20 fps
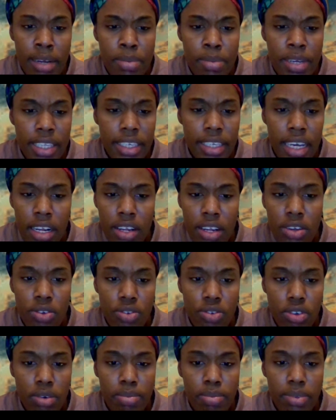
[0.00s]
Let me tell
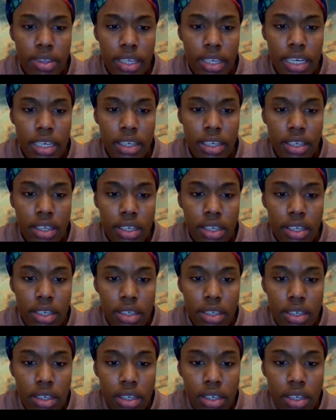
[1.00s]
you something.
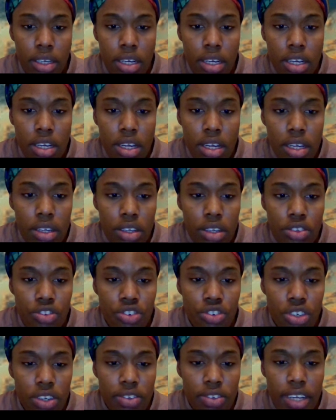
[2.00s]

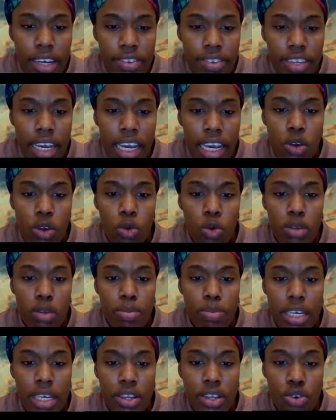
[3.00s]
Just as hell
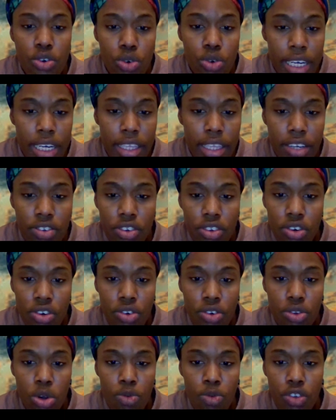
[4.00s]
will be the greatest
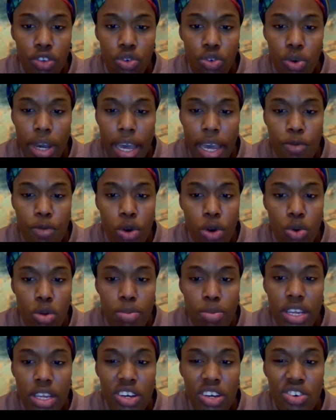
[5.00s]
curse ever, so heaven
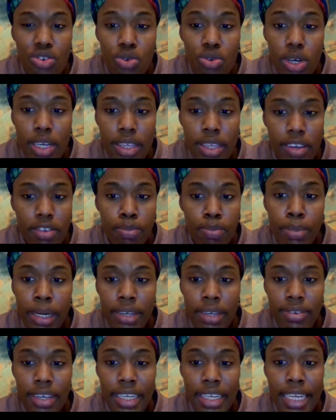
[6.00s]
will be the greatest
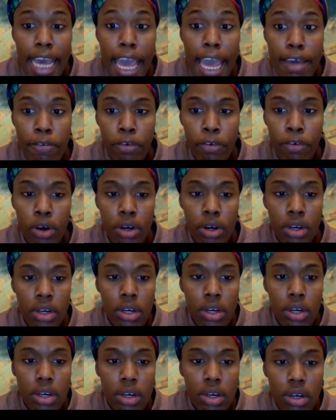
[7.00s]
blessing ever.
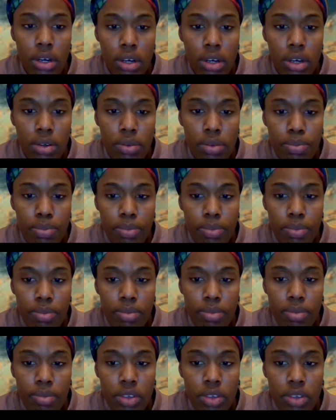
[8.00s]

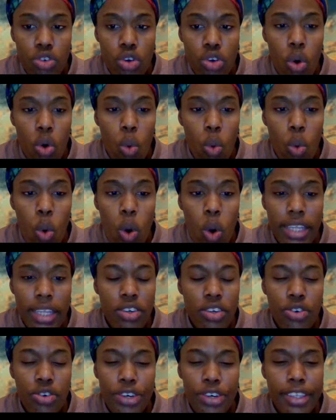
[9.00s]
So,
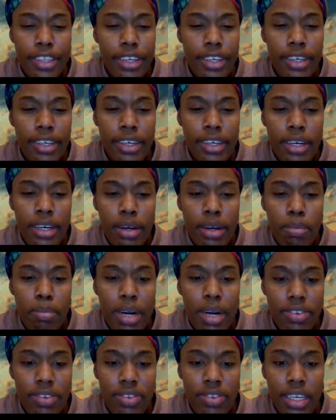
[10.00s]
what greater
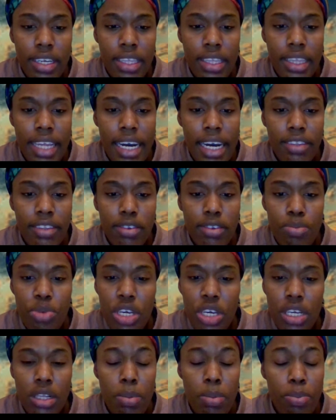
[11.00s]
blessing than to
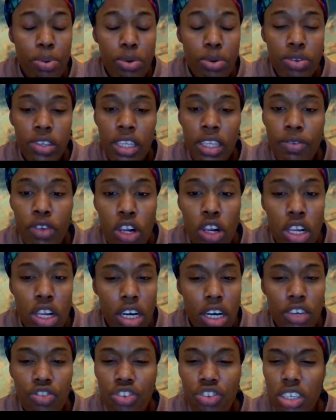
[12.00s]
be in the presence of the
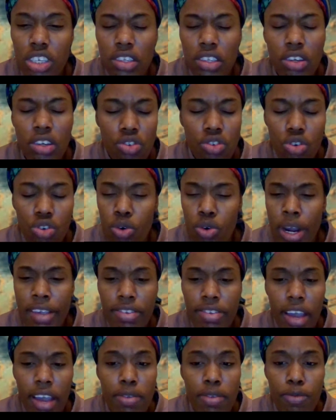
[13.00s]
Lord Jesus
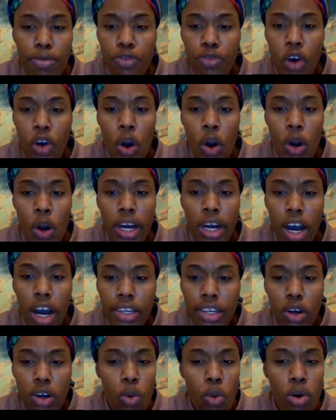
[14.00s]
Christ and fall
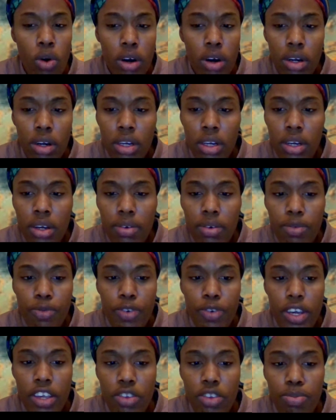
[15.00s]
on our
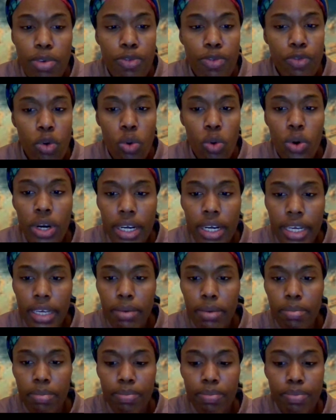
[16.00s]
face before
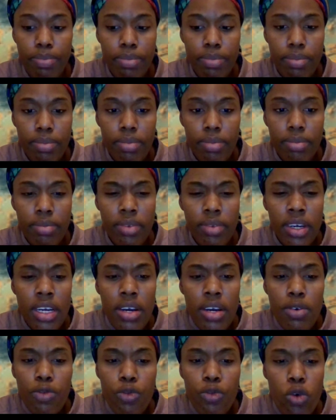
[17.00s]
Him?
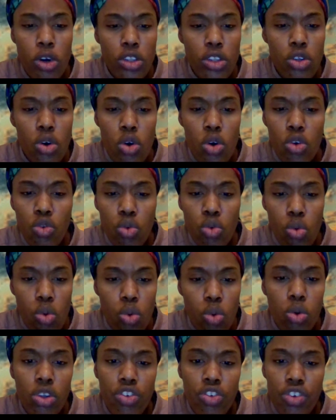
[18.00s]
For those
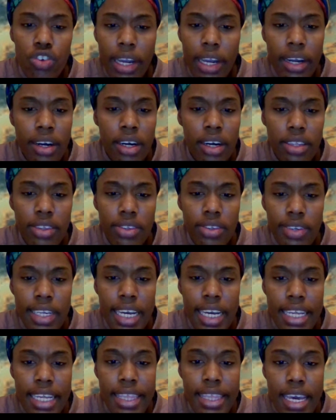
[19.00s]
who reject God
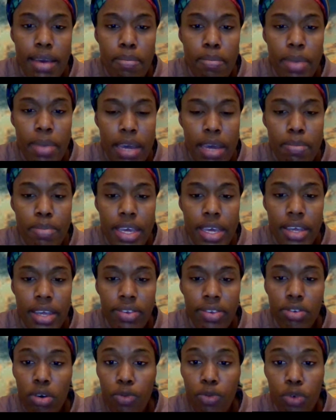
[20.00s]
today, they may
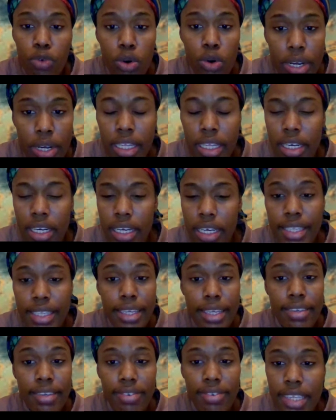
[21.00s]
be suffering
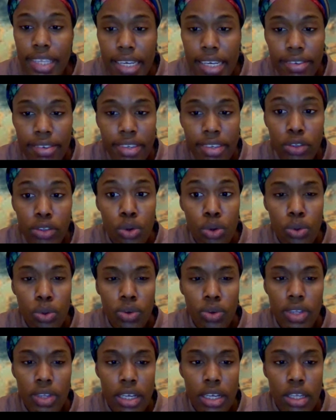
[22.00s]
in these days and
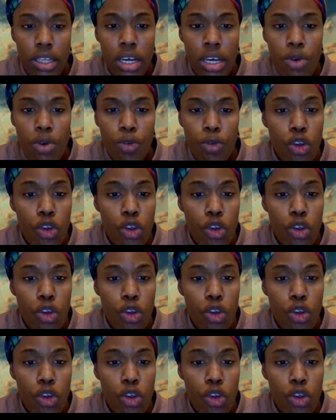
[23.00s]
those things.